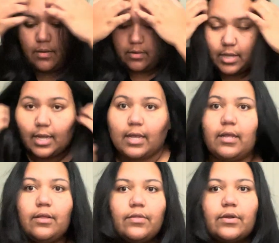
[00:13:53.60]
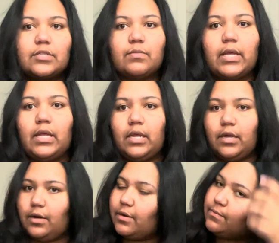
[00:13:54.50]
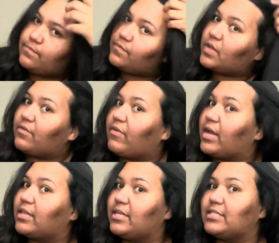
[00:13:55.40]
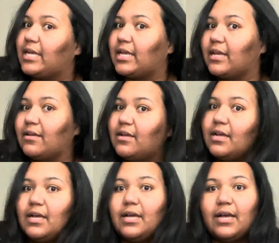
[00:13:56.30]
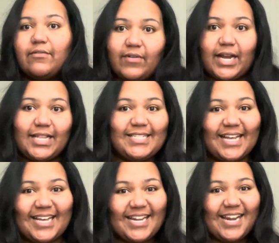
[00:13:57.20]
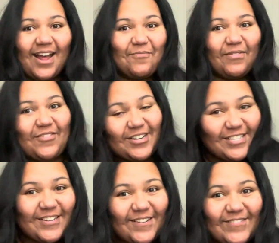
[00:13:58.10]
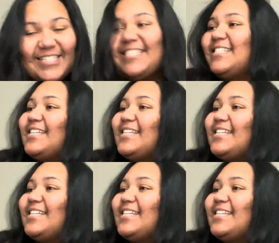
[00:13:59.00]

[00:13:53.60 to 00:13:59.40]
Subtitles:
Okay, there's my hair. I'm finally taking it out before service.